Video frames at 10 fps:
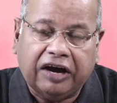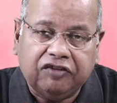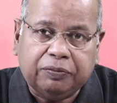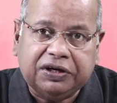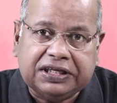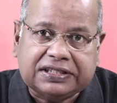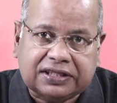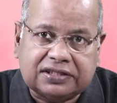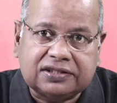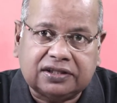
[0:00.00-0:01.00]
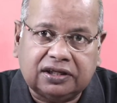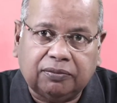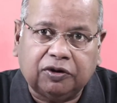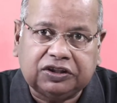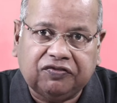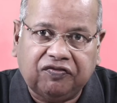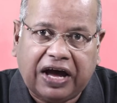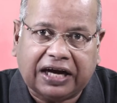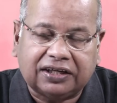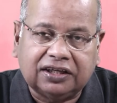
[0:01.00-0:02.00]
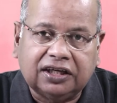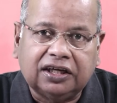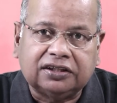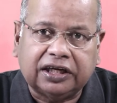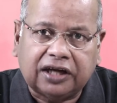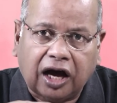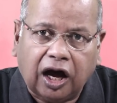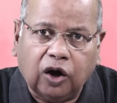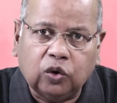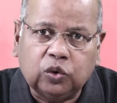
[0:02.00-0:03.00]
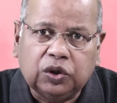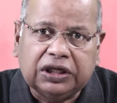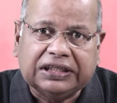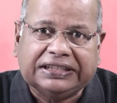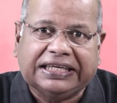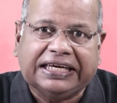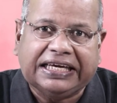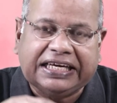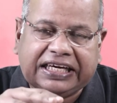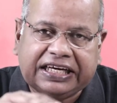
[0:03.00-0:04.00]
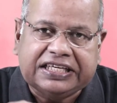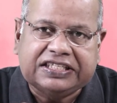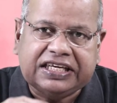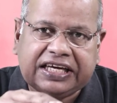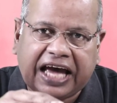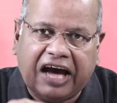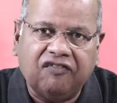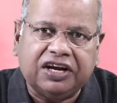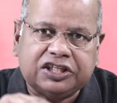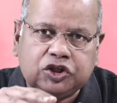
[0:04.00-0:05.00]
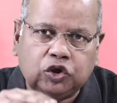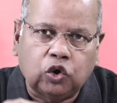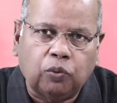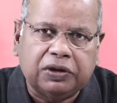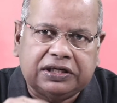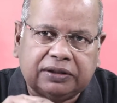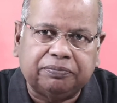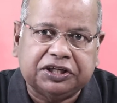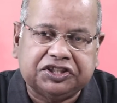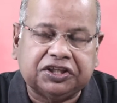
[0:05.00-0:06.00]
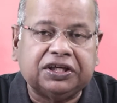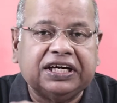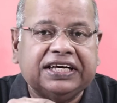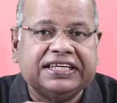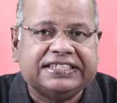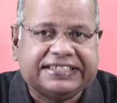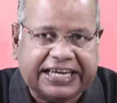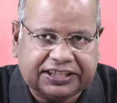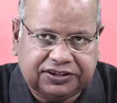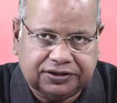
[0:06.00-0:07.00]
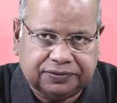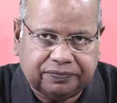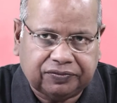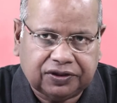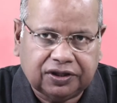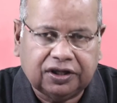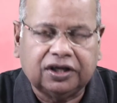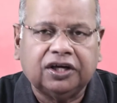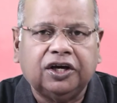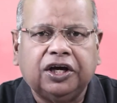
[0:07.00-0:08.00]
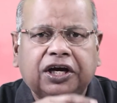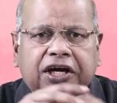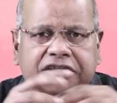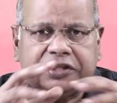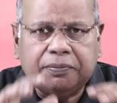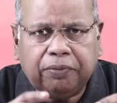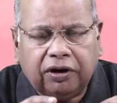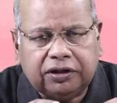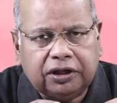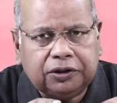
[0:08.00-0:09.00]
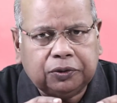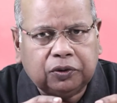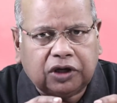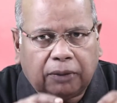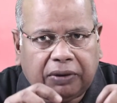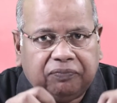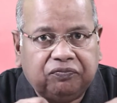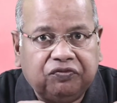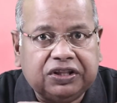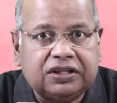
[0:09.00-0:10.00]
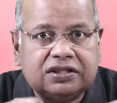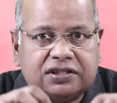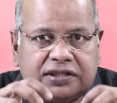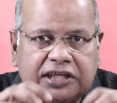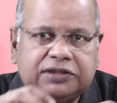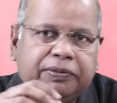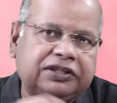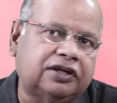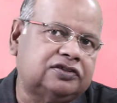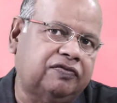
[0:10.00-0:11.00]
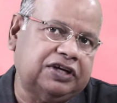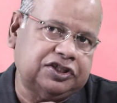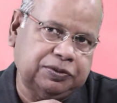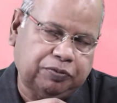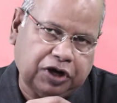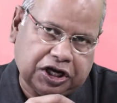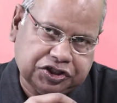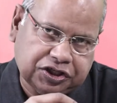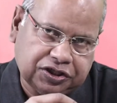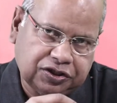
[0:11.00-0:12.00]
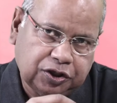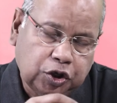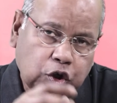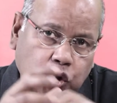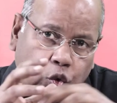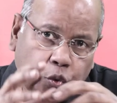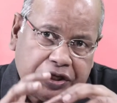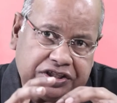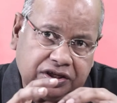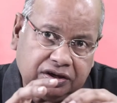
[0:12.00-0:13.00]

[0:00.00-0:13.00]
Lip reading: everybody is concerned about the fact that how the increasing average global temperature is checked. It is important to come up with such methods of energy production which